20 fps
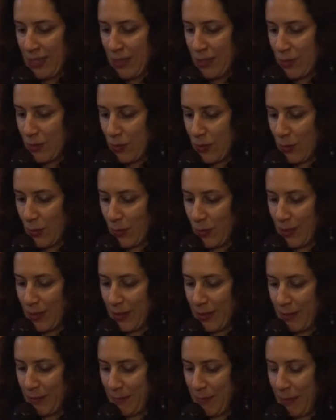So
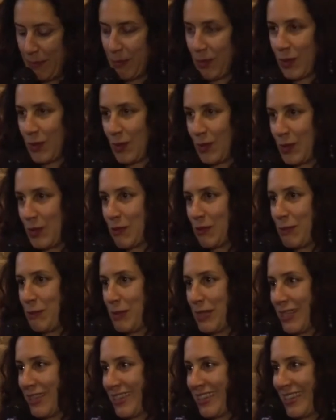I'm not going to
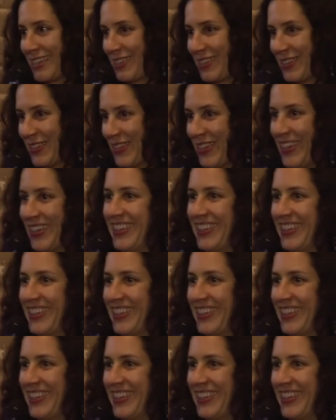repeat that, though.